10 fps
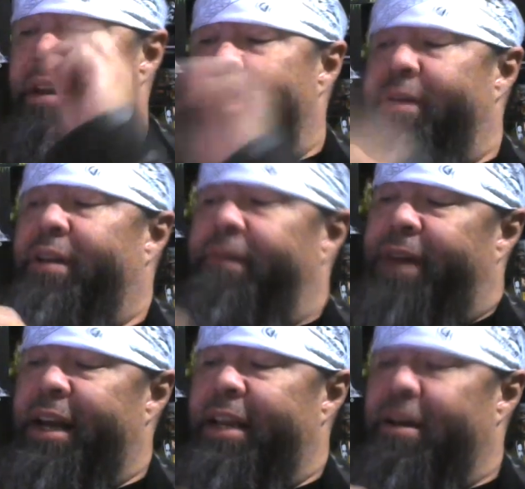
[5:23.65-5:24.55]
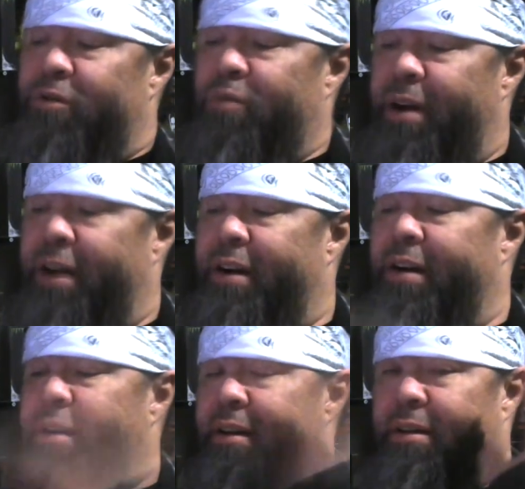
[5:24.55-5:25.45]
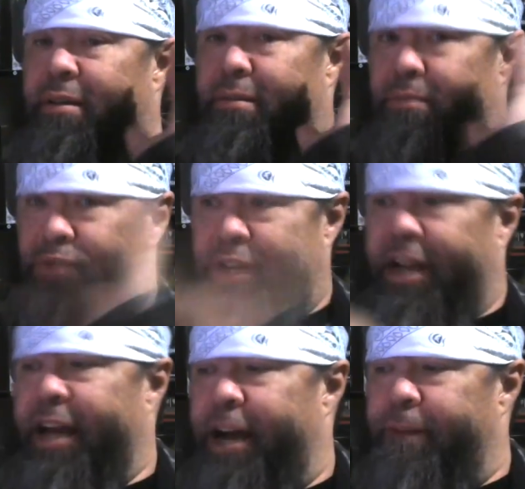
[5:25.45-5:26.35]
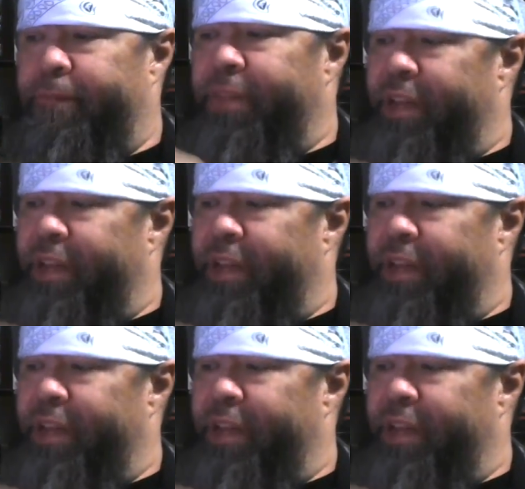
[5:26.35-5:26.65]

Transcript: If you can find it elsewhere, check it out.